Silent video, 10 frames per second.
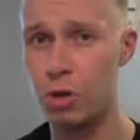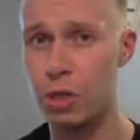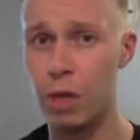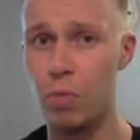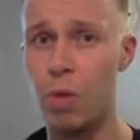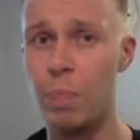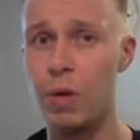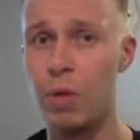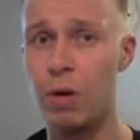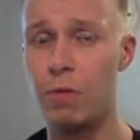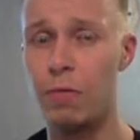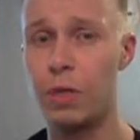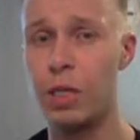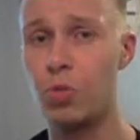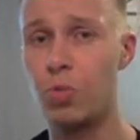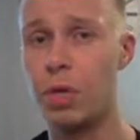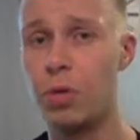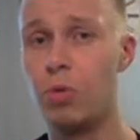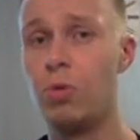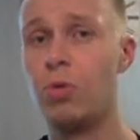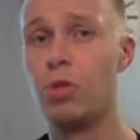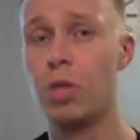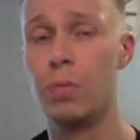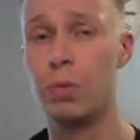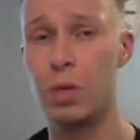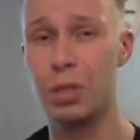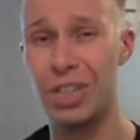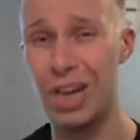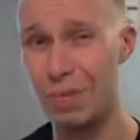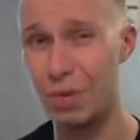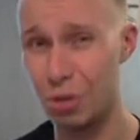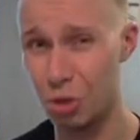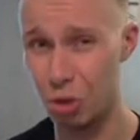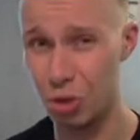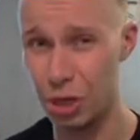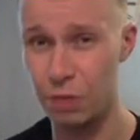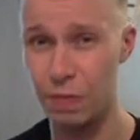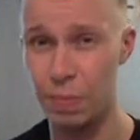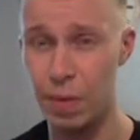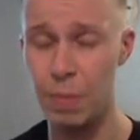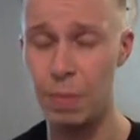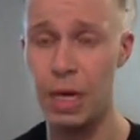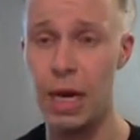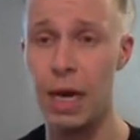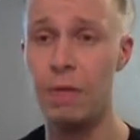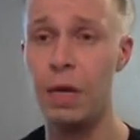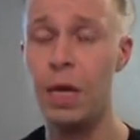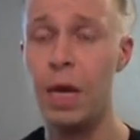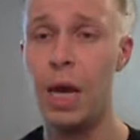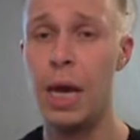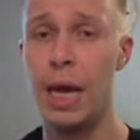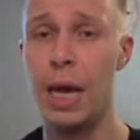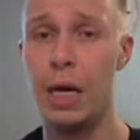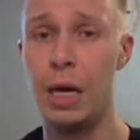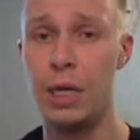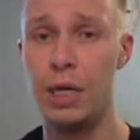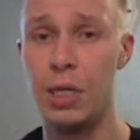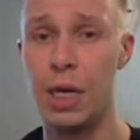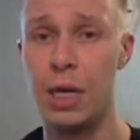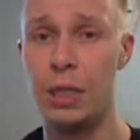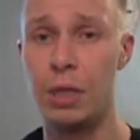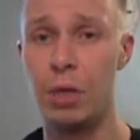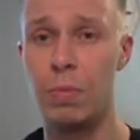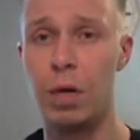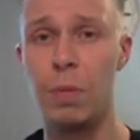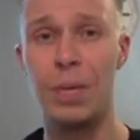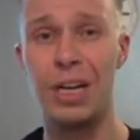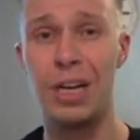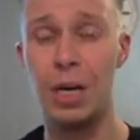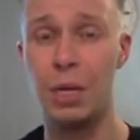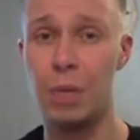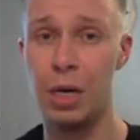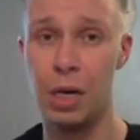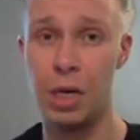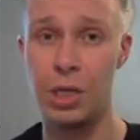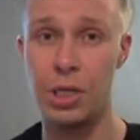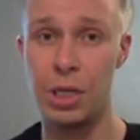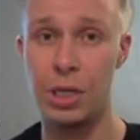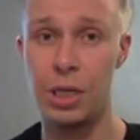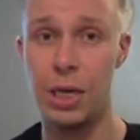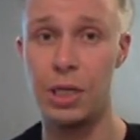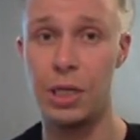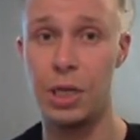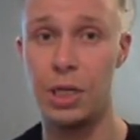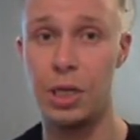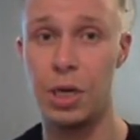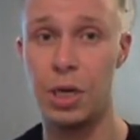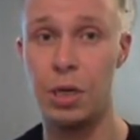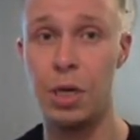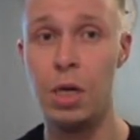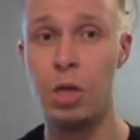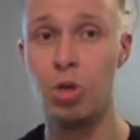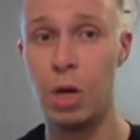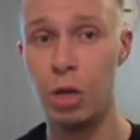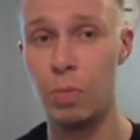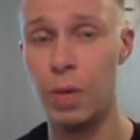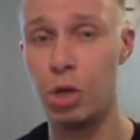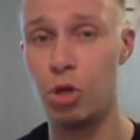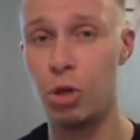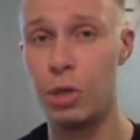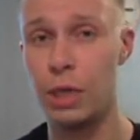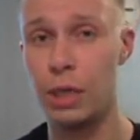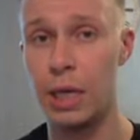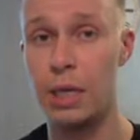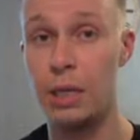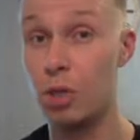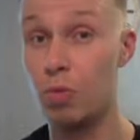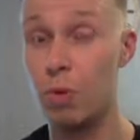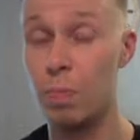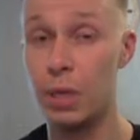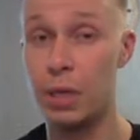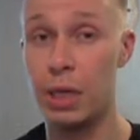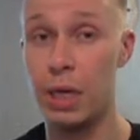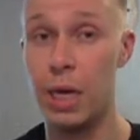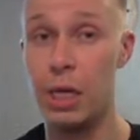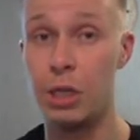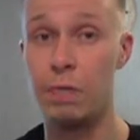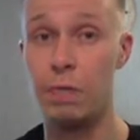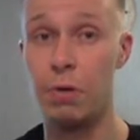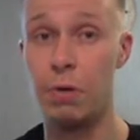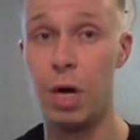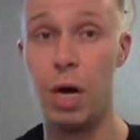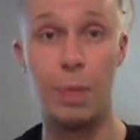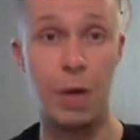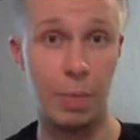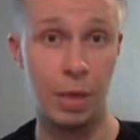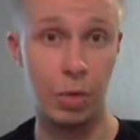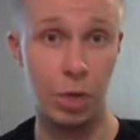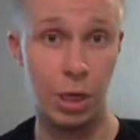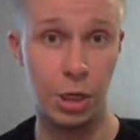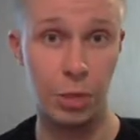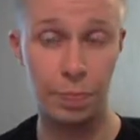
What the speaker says: there won't be one for this week due to some time constraints from my behalf, and I decided that I'm gonna be cutting my losses in that sense and try to make sure that this won't be the case for upcoming weeks,